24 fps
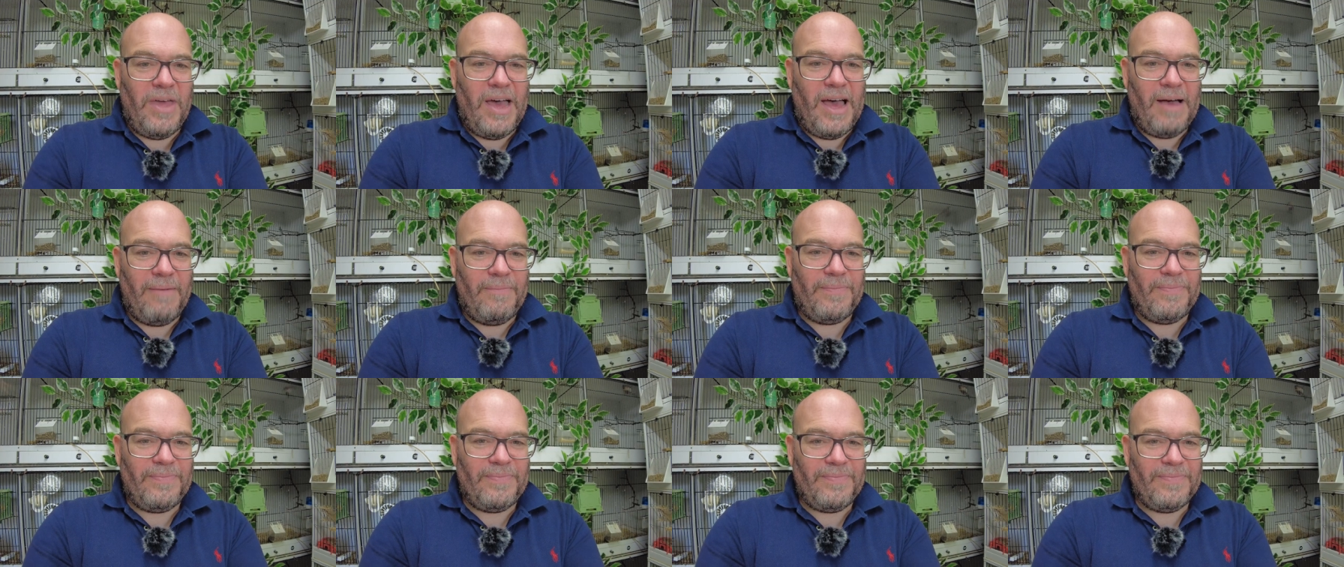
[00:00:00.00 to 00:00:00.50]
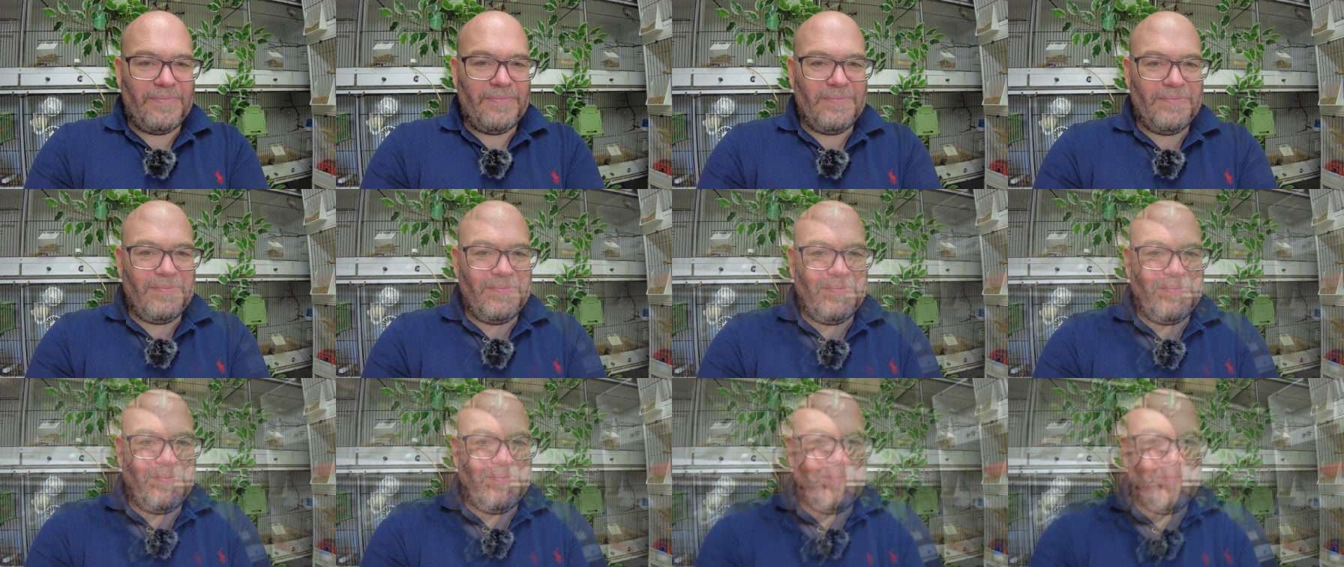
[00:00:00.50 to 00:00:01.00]
that.
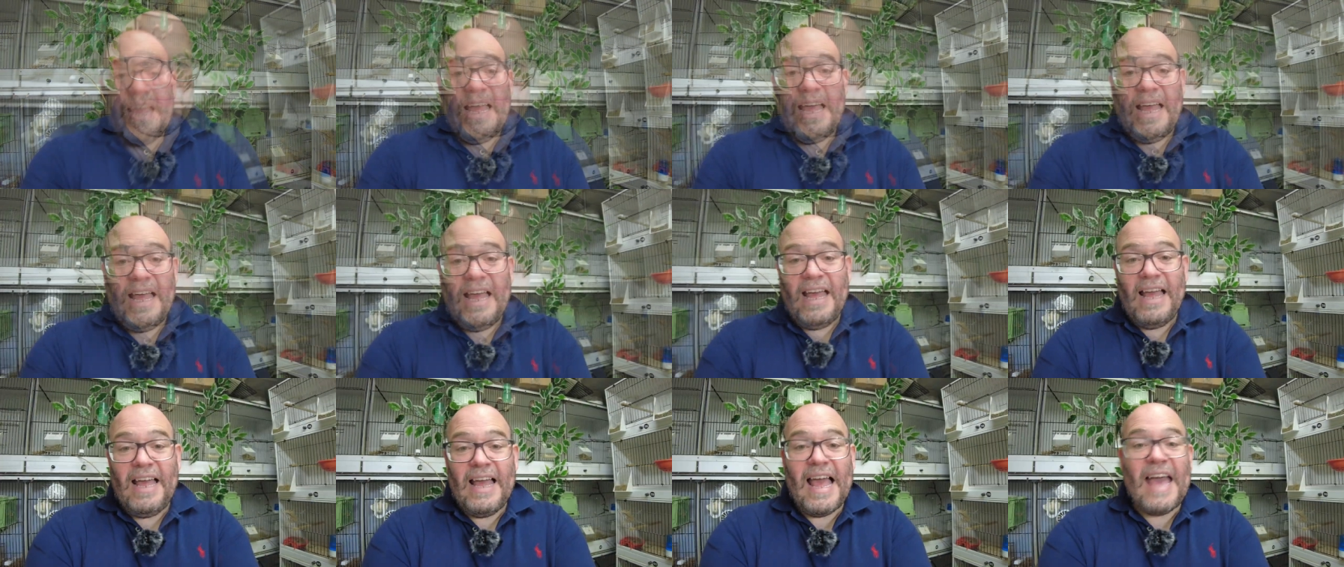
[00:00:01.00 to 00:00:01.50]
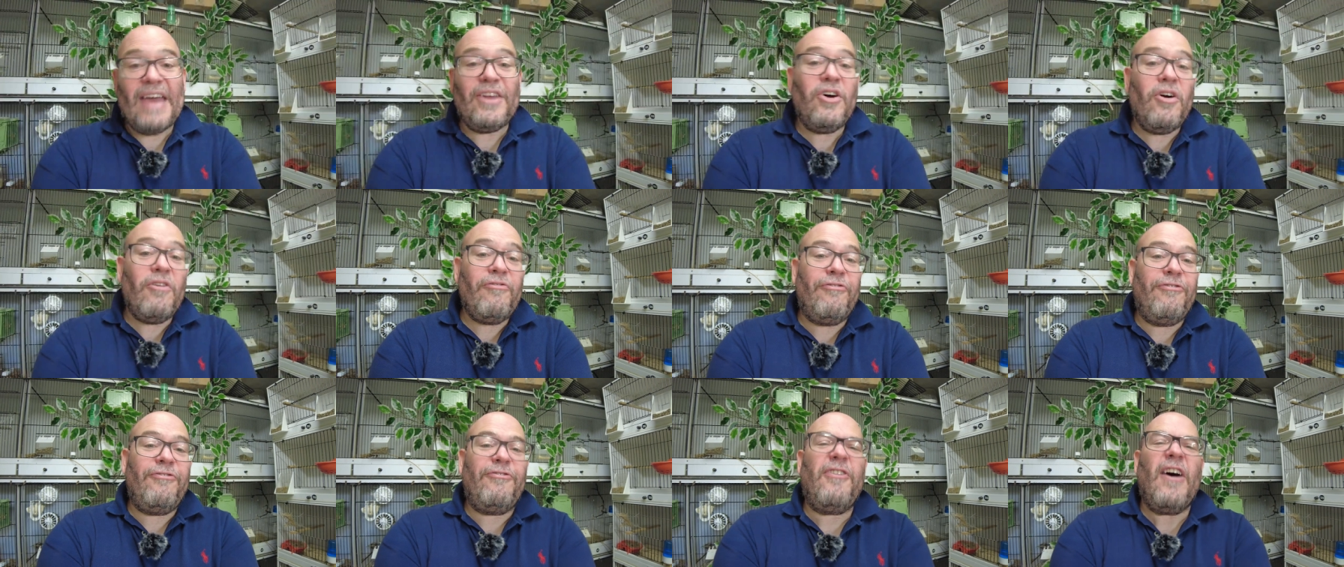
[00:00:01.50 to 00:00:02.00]
And
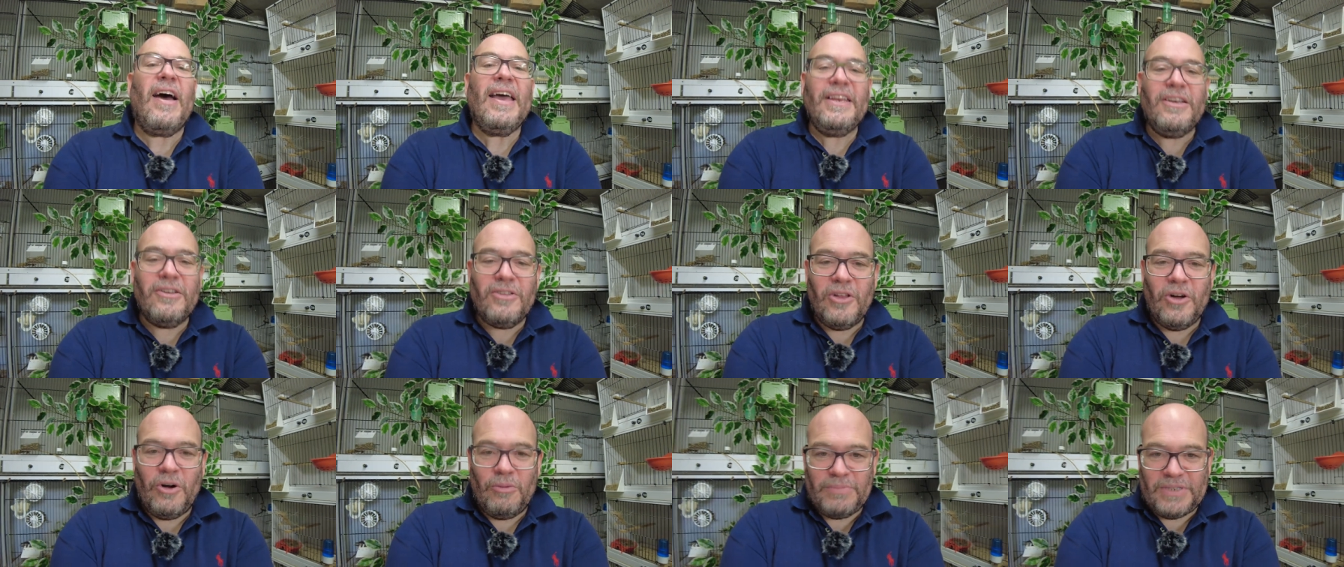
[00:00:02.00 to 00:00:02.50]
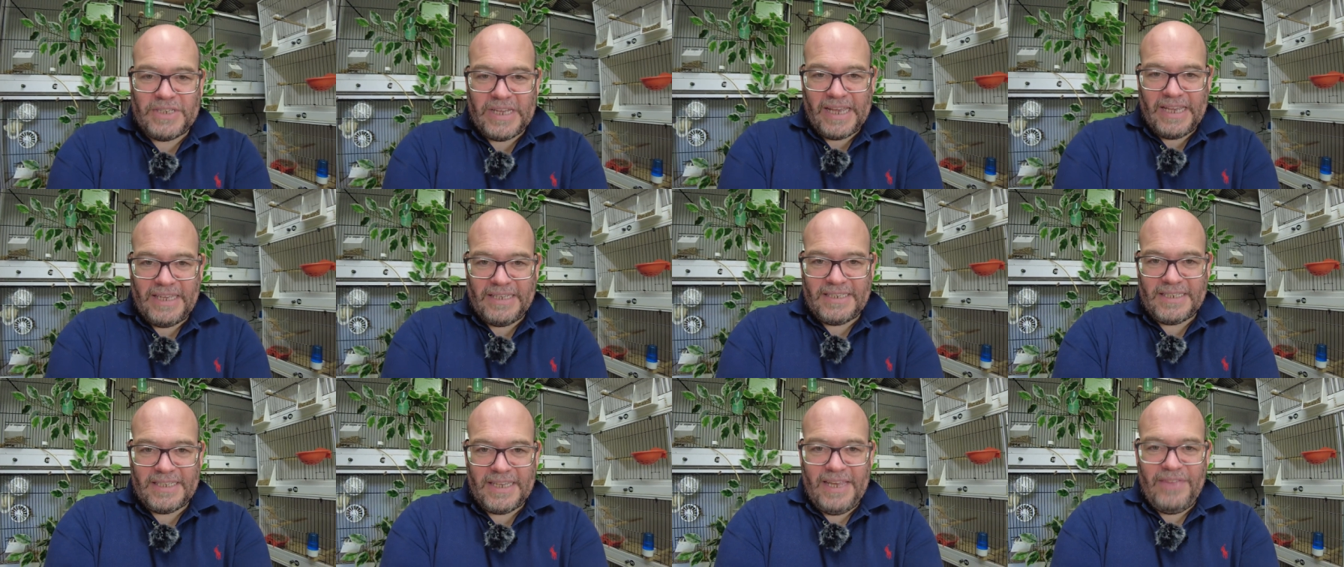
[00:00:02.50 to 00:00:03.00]
our final
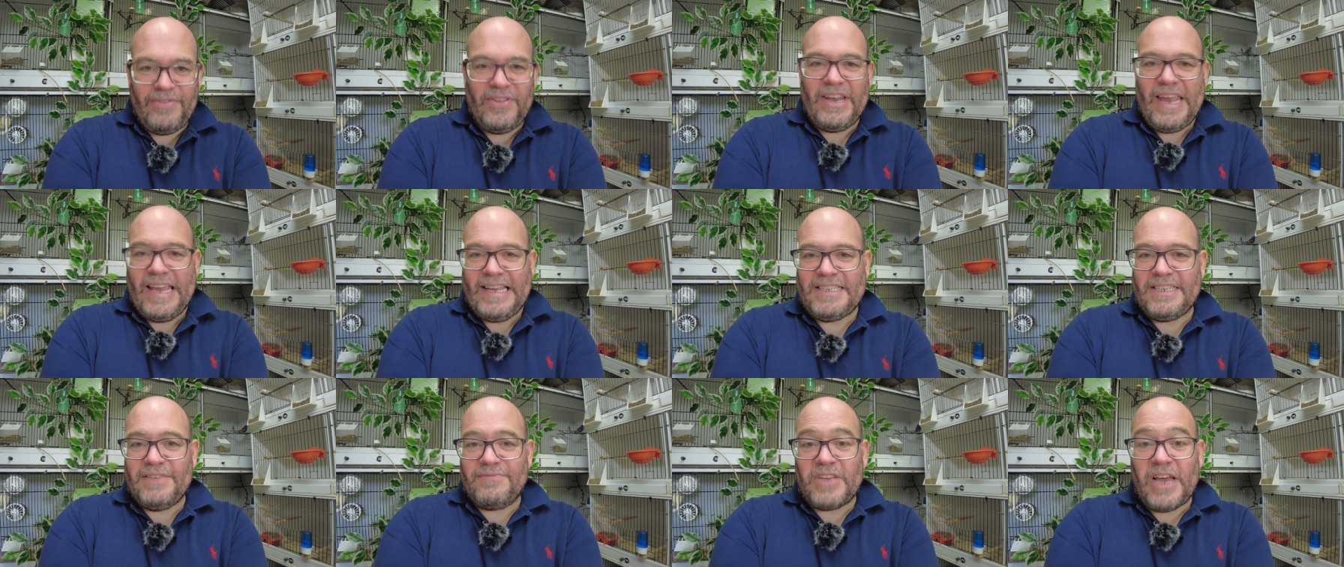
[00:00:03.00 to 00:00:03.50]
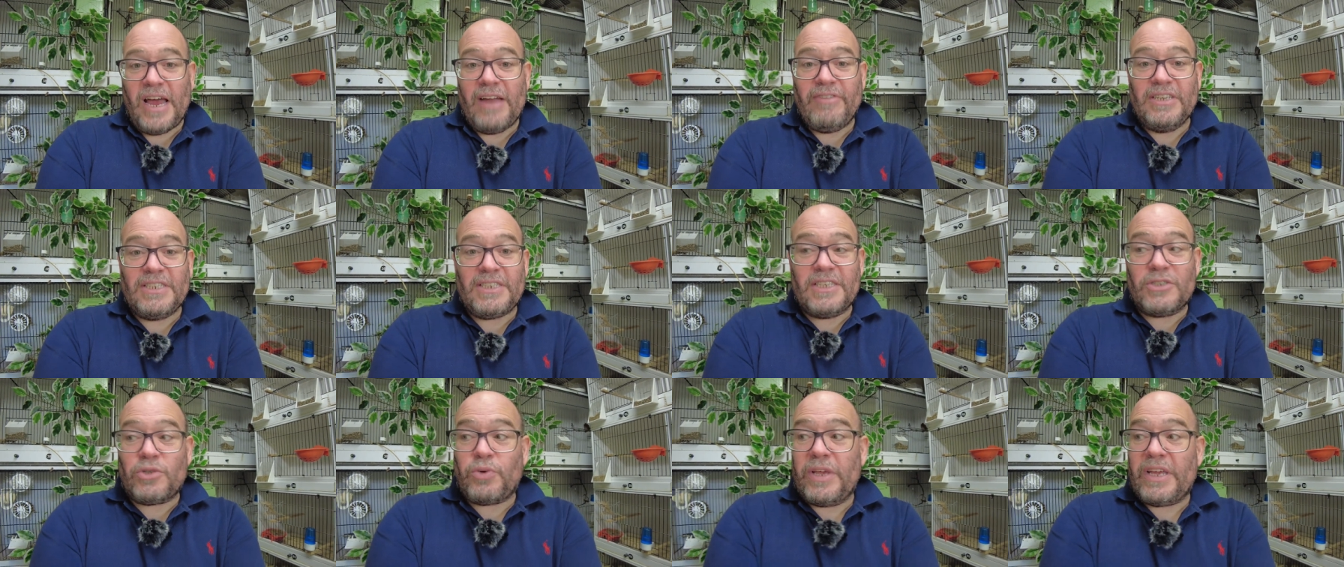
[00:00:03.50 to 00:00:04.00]
update in the Native
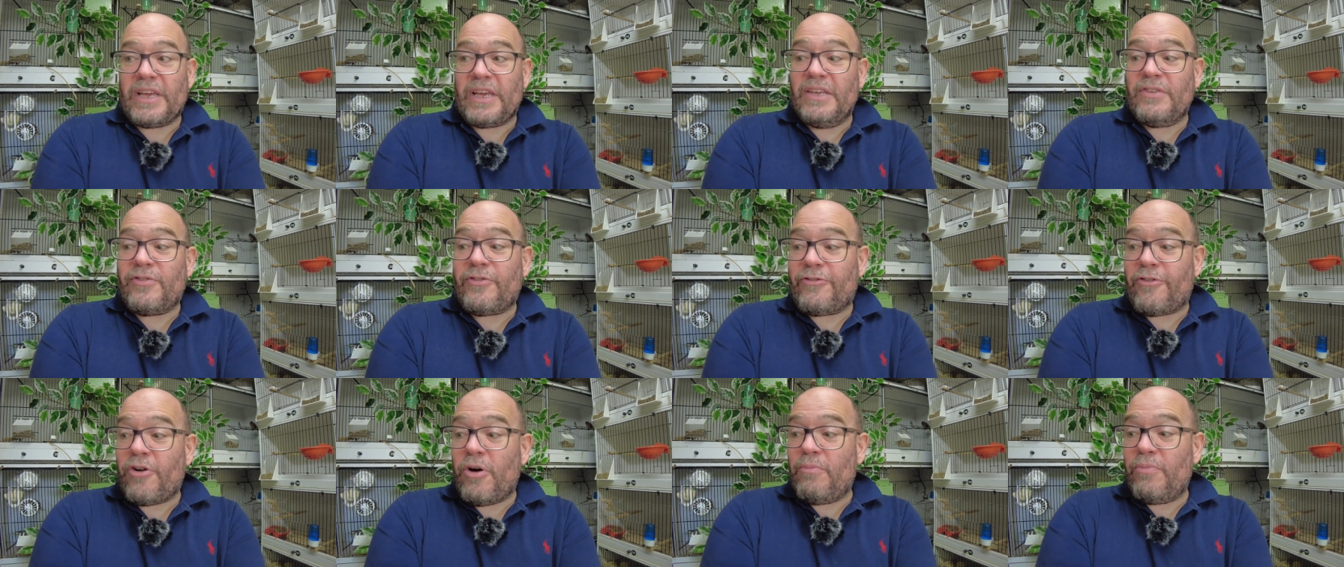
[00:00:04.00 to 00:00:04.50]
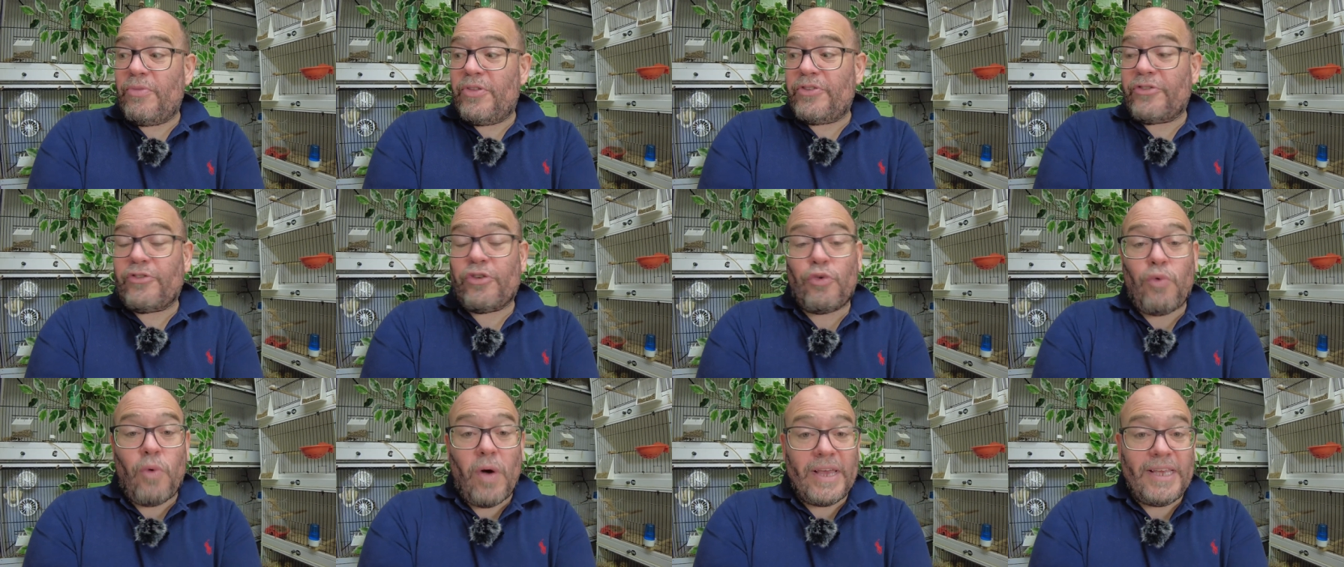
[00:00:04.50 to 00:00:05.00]
Diaries this week is from the
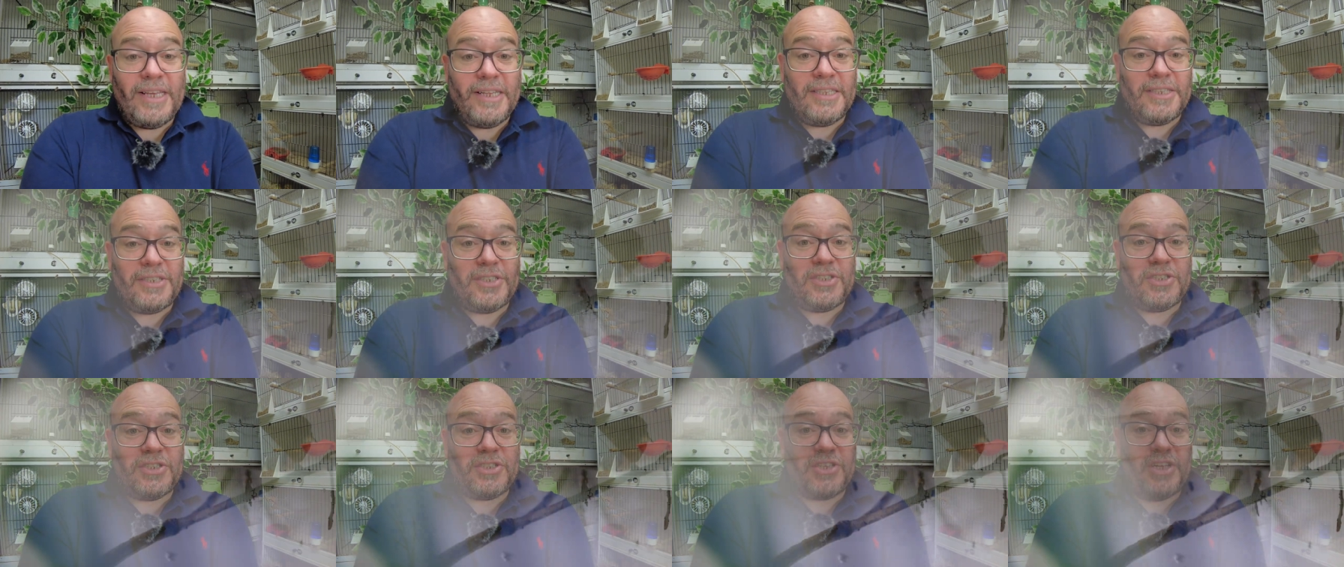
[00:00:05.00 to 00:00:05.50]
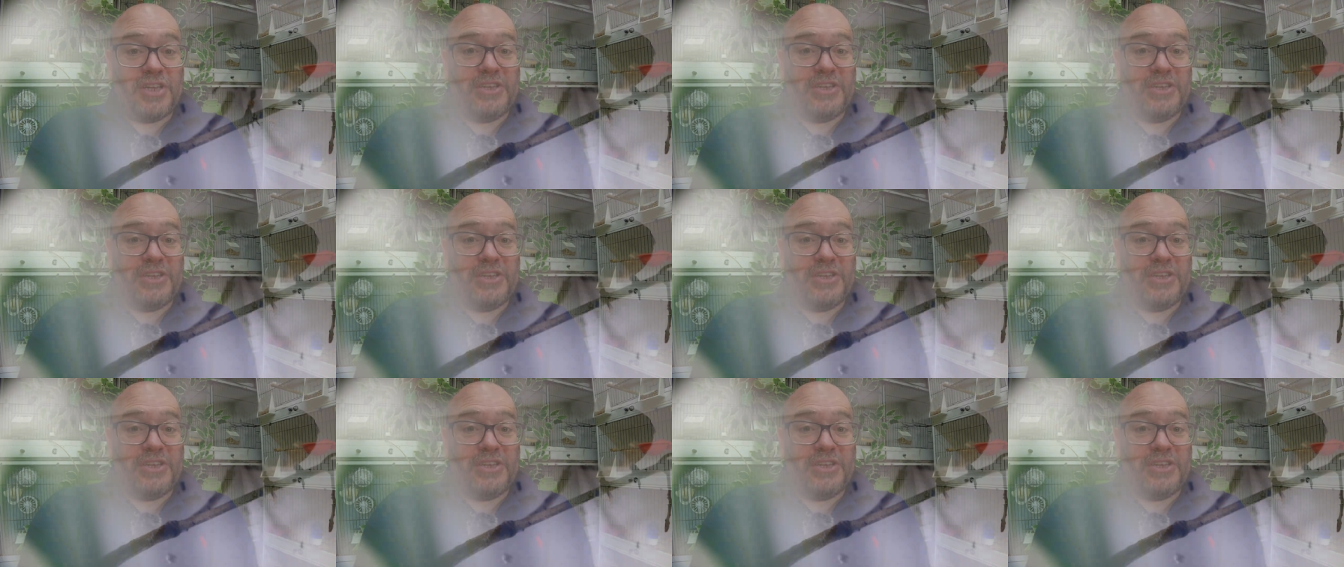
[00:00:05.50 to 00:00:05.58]
Twites.